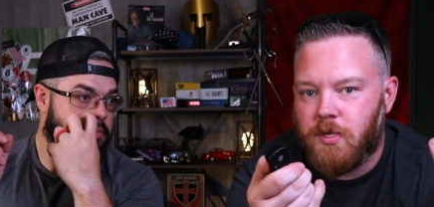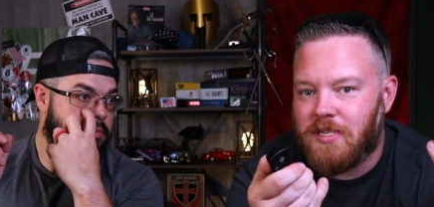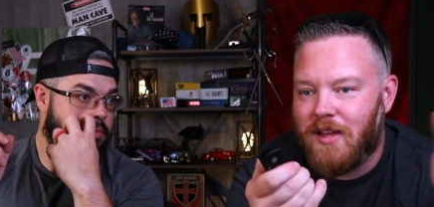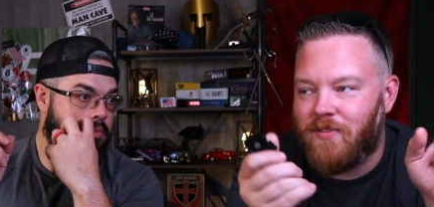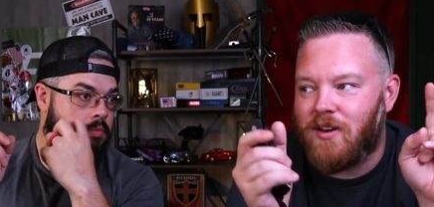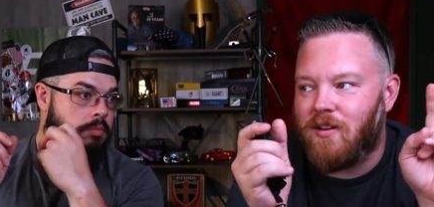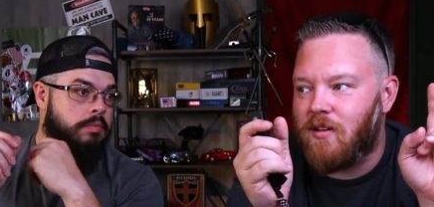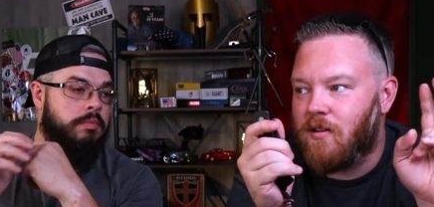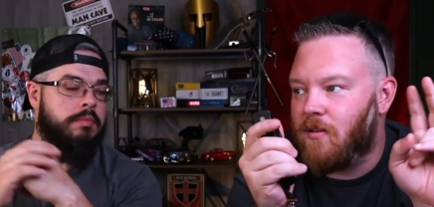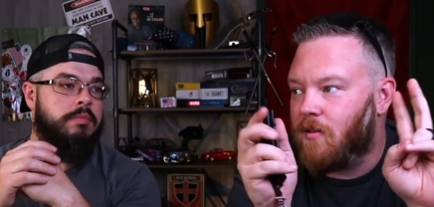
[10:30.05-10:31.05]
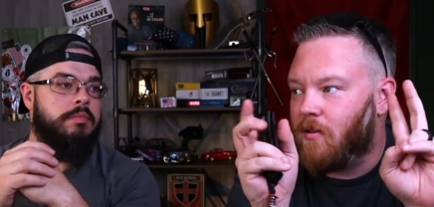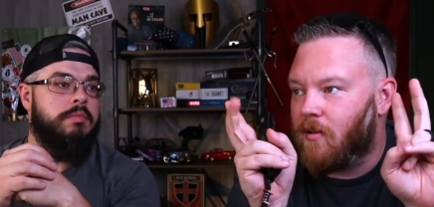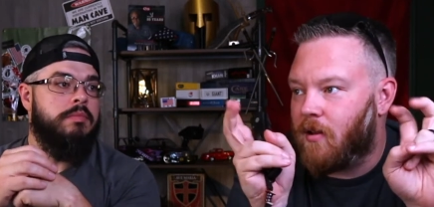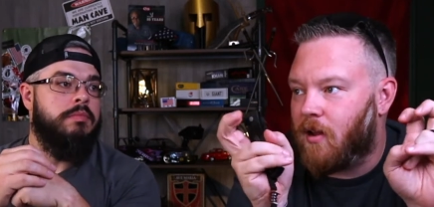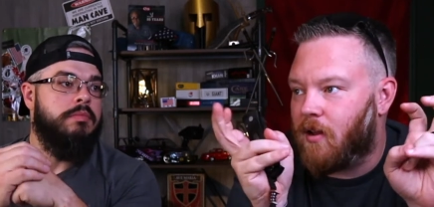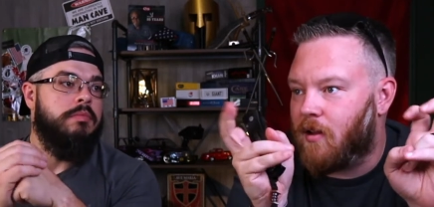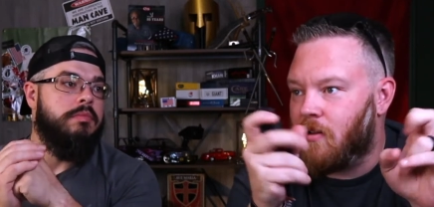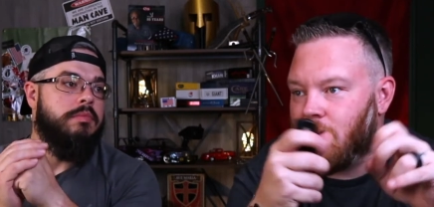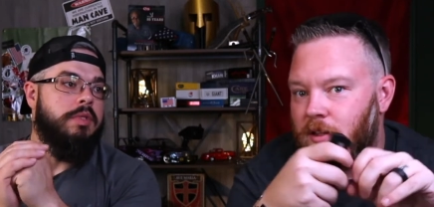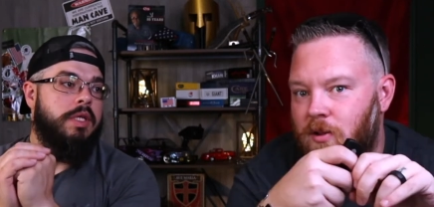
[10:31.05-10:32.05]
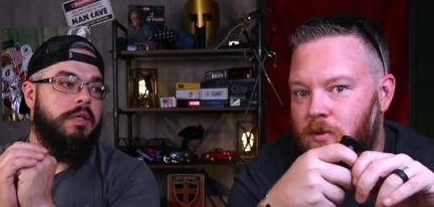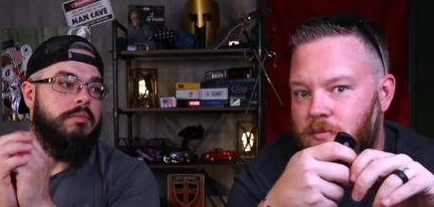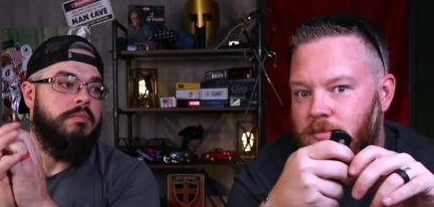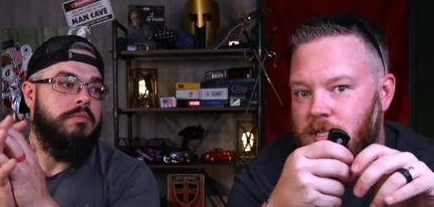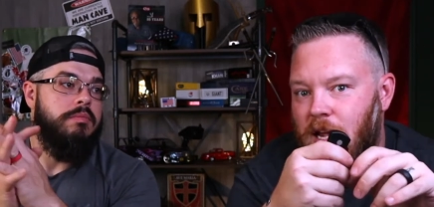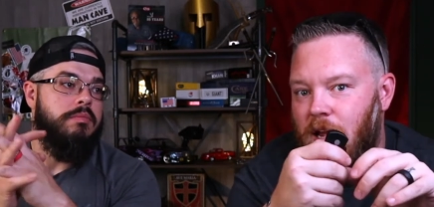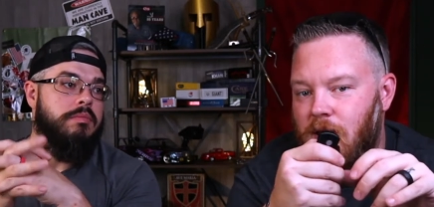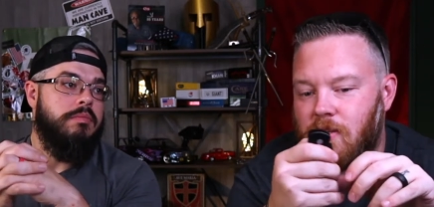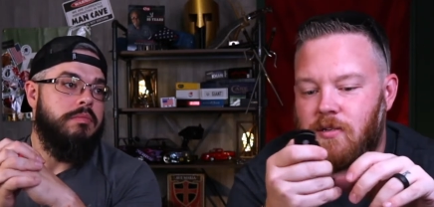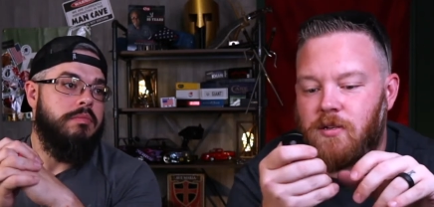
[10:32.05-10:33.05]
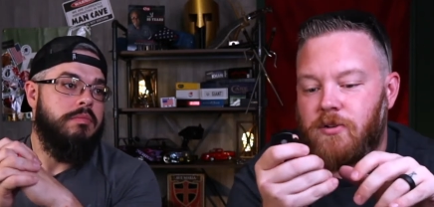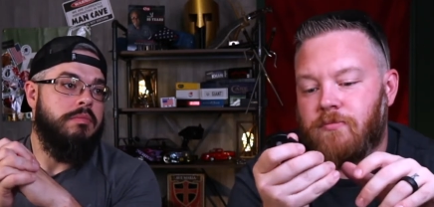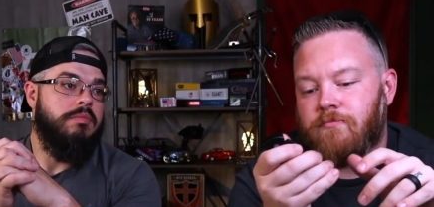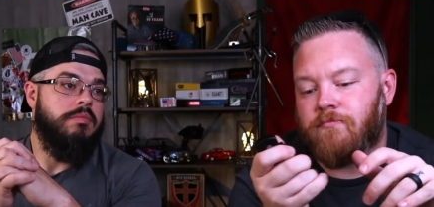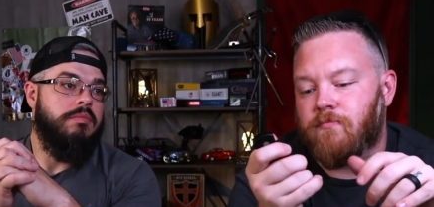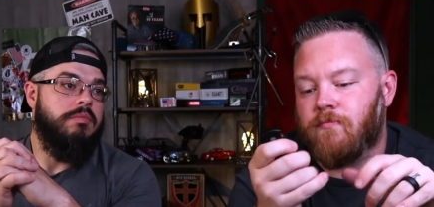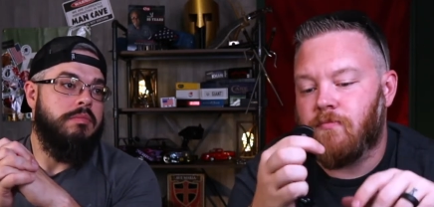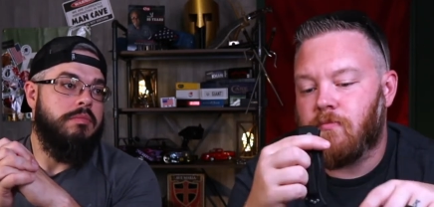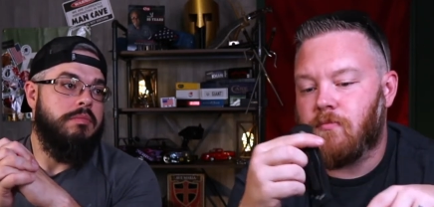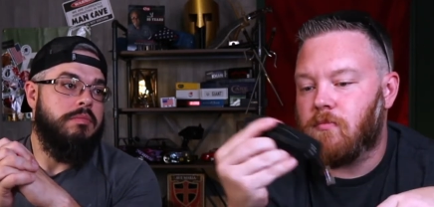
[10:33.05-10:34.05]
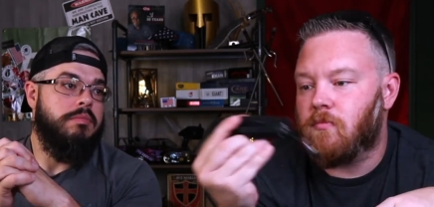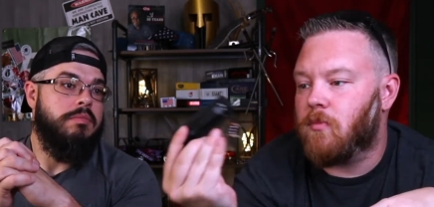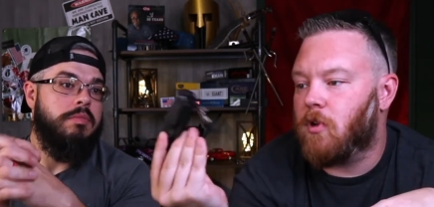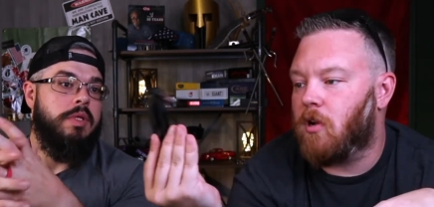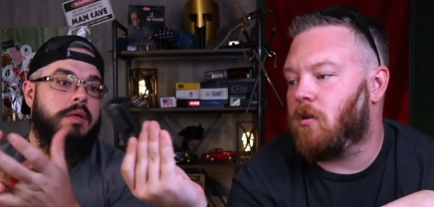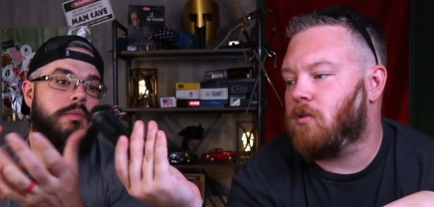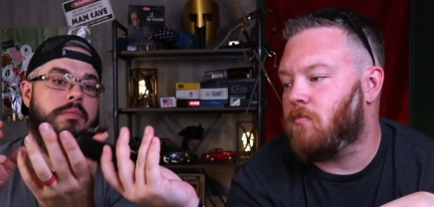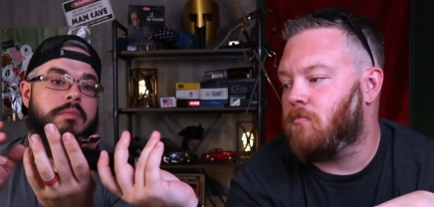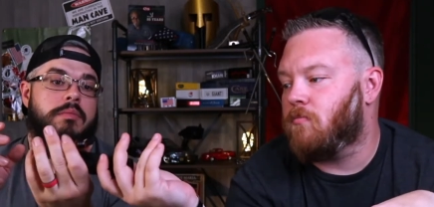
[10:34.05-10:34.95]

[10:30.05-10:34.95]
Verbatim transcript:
Speaker 1: seven, uh, you know, styling. So yeah. awesome.